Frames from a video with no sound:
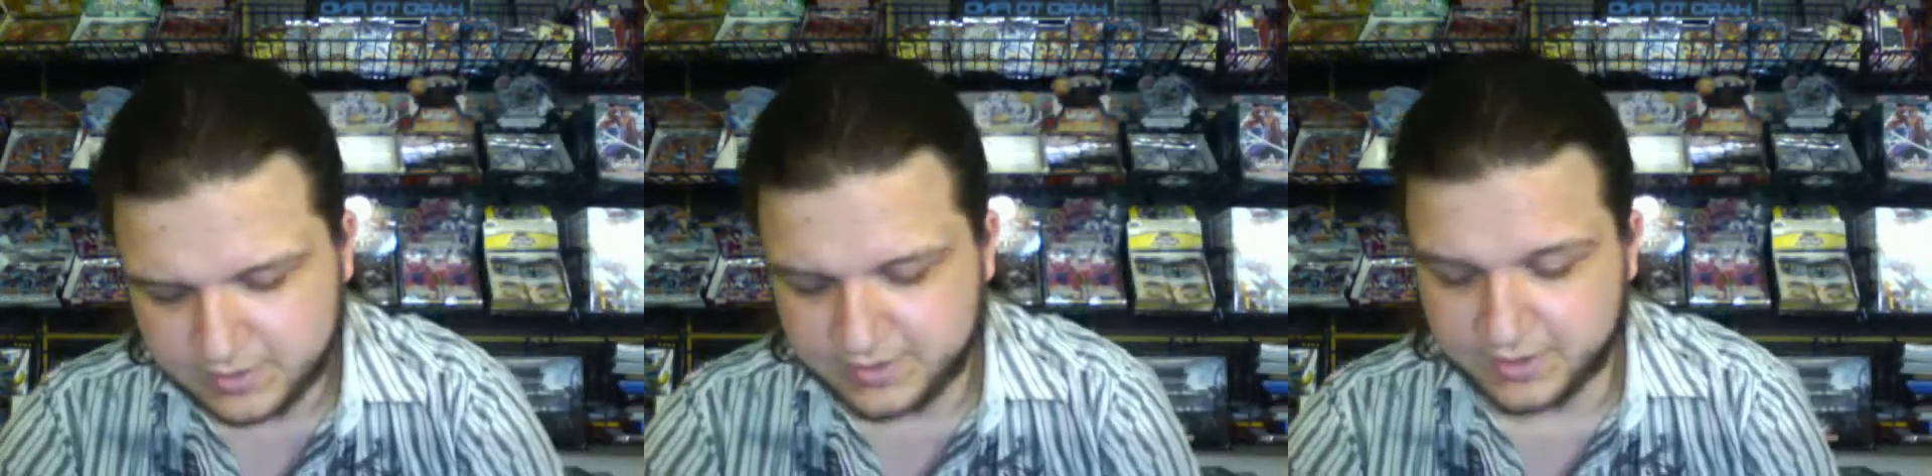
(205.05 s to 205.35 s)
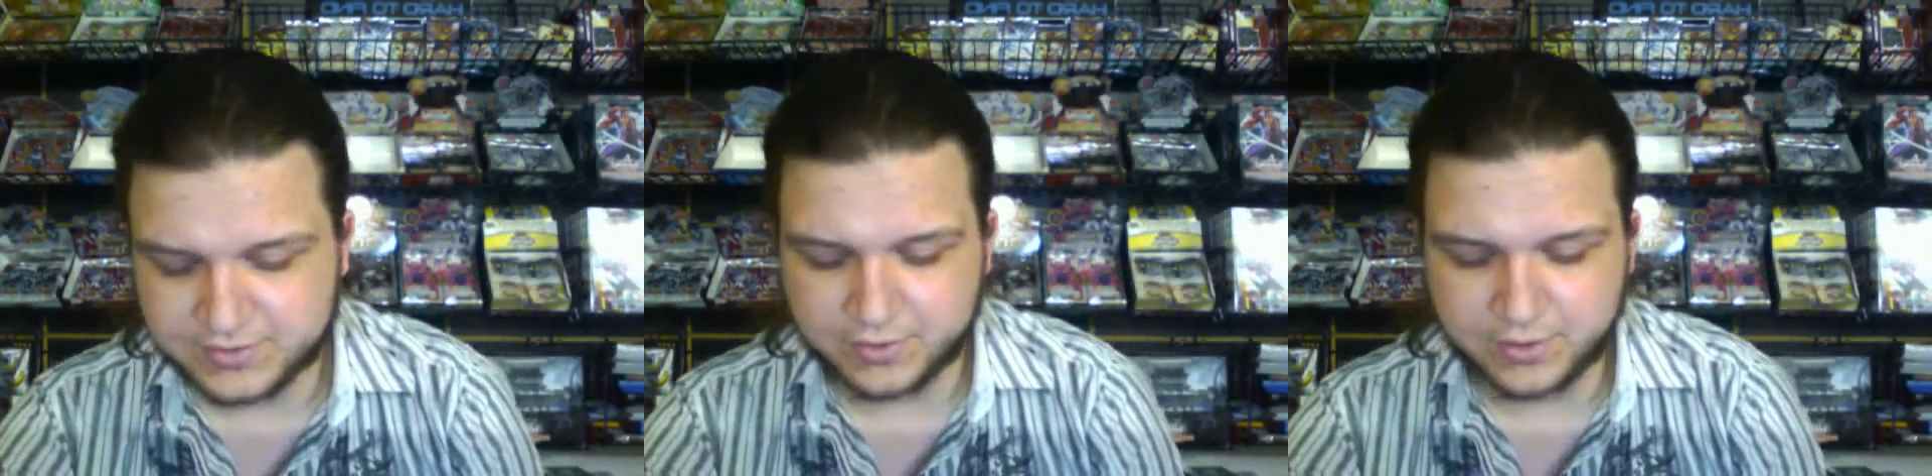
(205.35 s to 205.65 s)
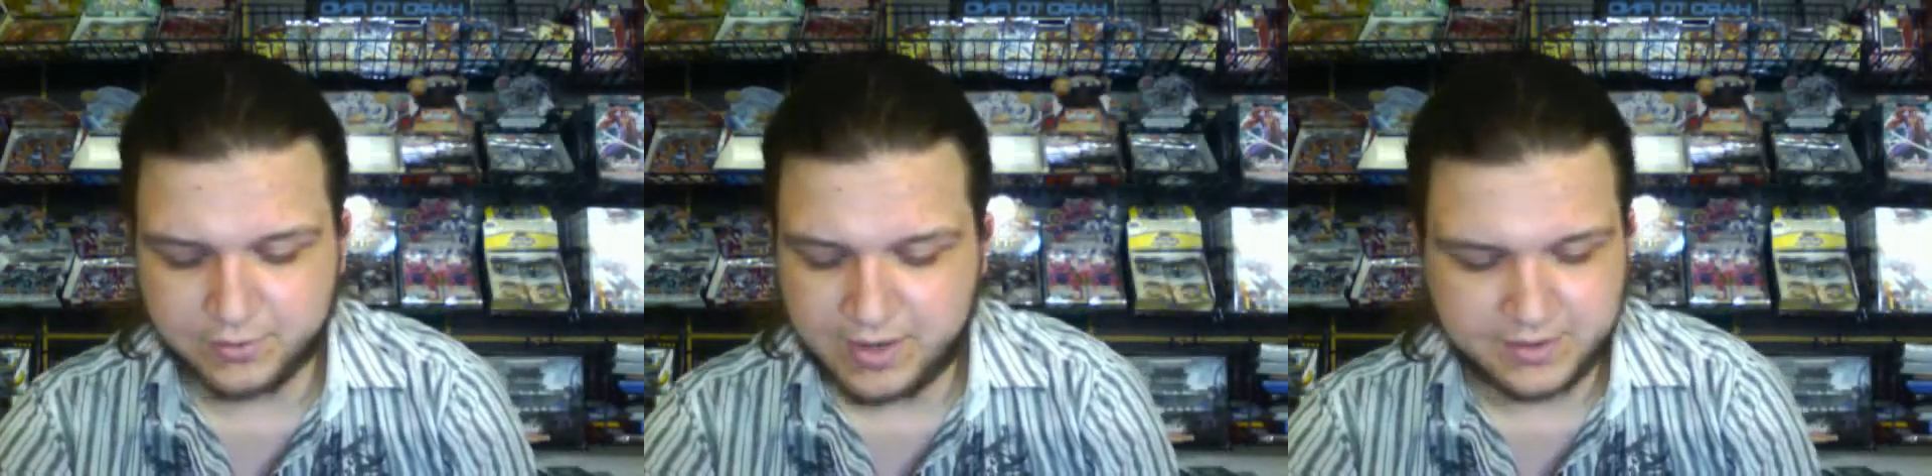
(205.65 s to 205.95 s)
They'll turn
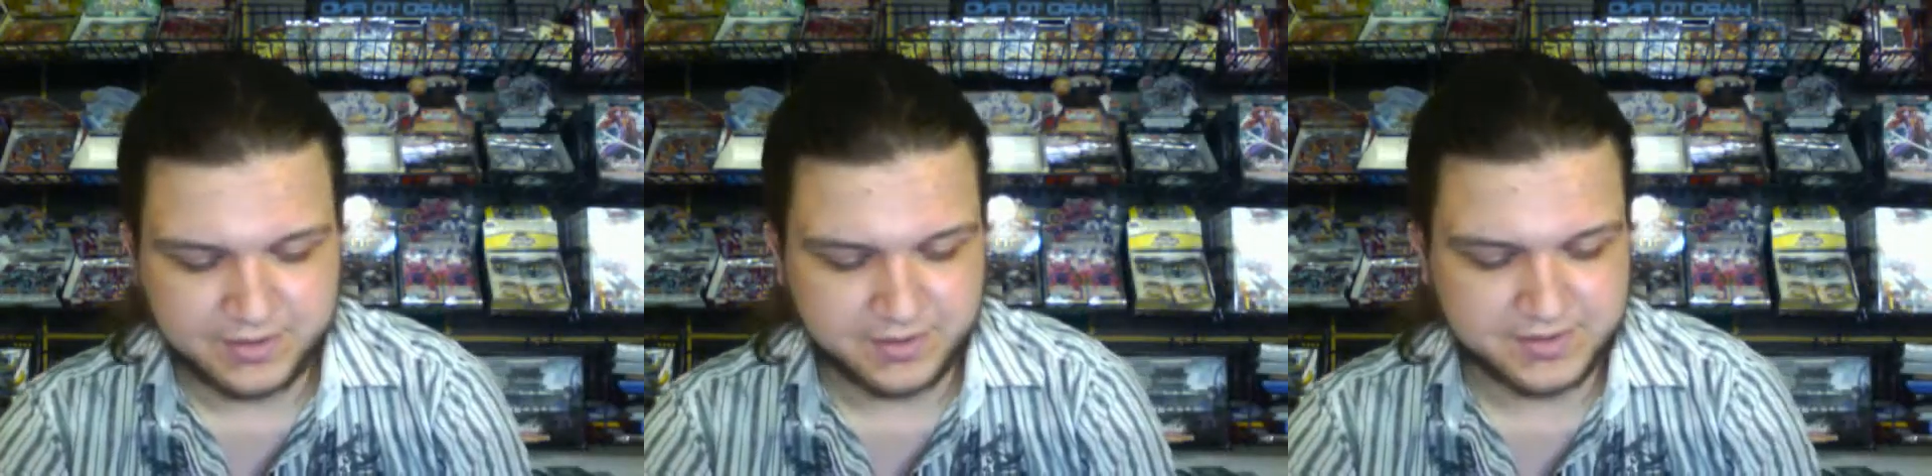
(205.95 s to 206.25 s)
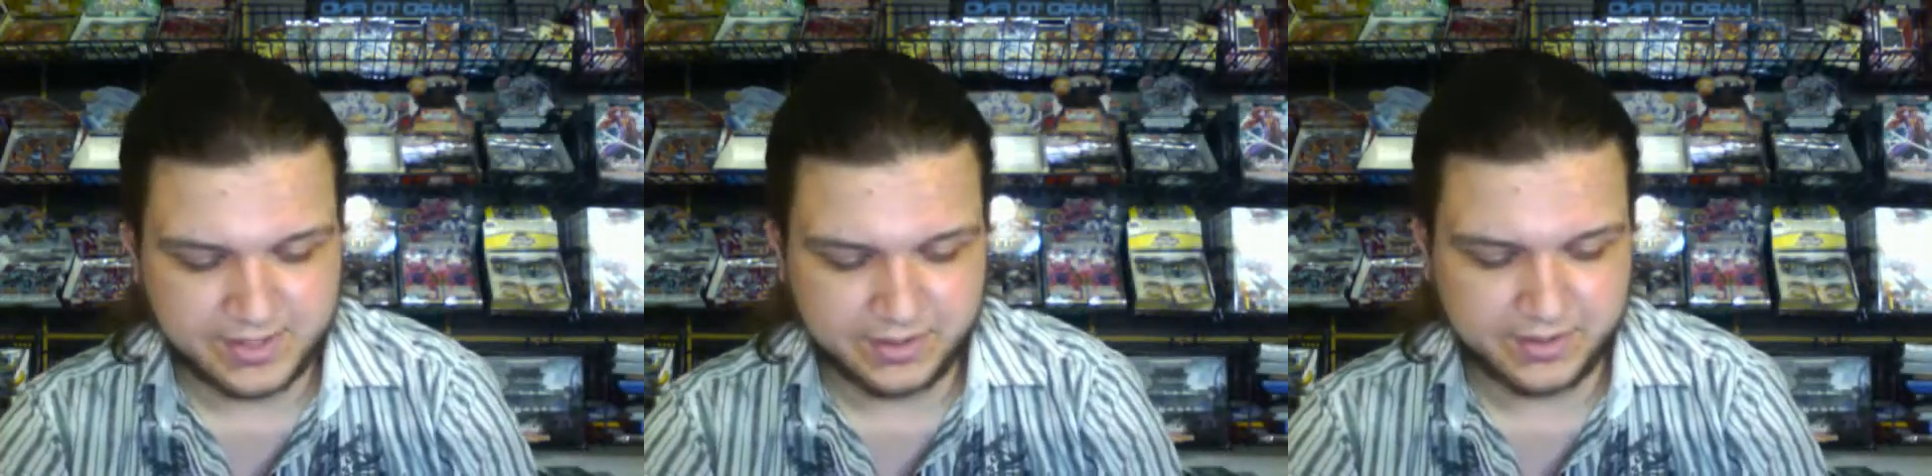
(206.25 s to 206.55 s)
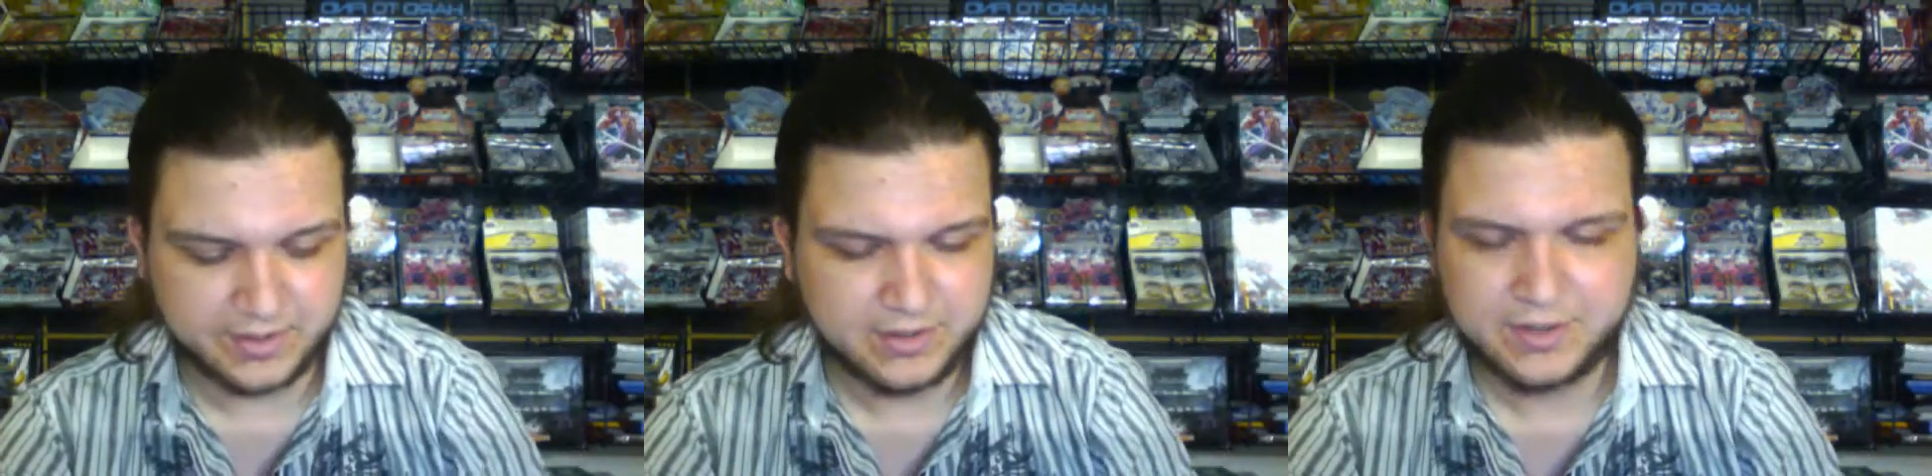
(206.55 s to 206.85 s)
around and they'll sell it